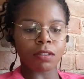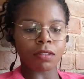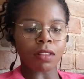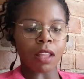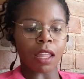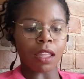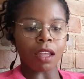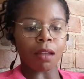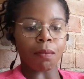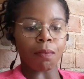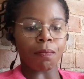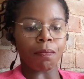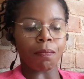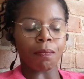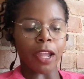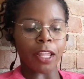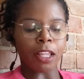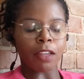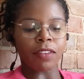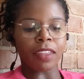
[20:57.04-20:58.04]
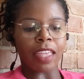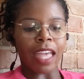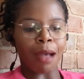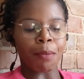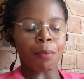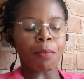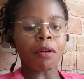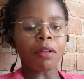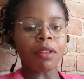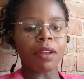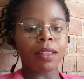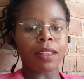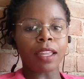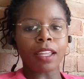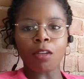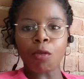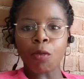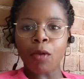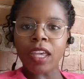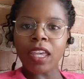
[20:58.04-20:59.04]
like a bite of the apple, and
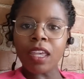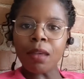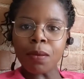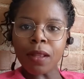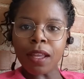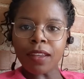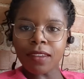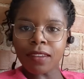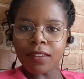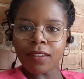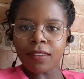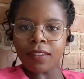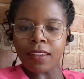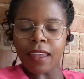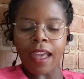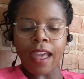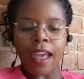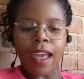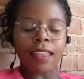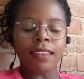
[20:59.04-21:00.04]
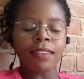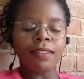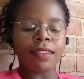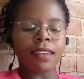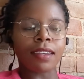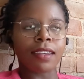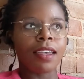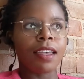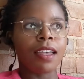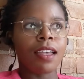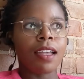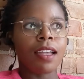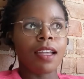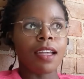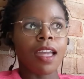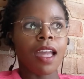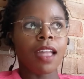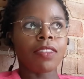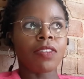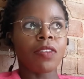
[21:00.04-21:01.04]
like the way he places his hand,
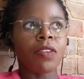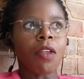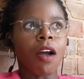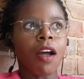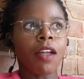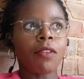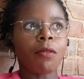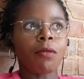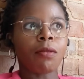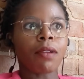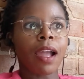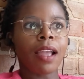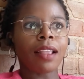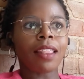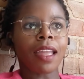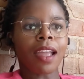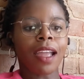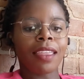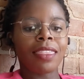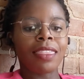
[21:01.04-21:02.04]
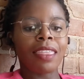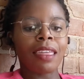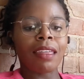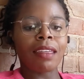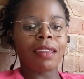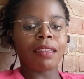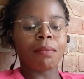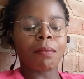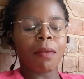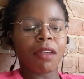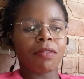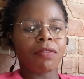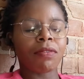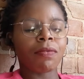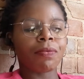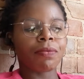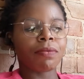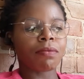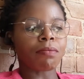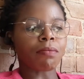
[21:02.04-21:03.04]
it's not right. Like, I think my
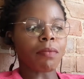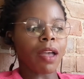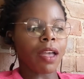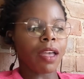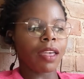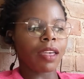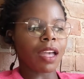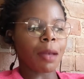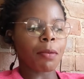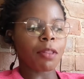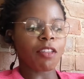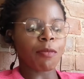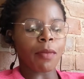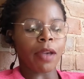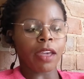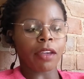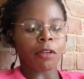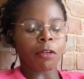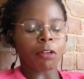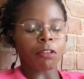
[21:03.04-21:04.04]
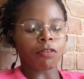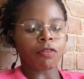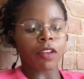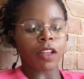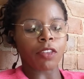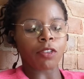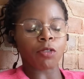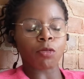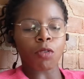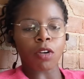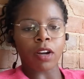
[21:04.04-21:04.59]
couple of my girlfriends who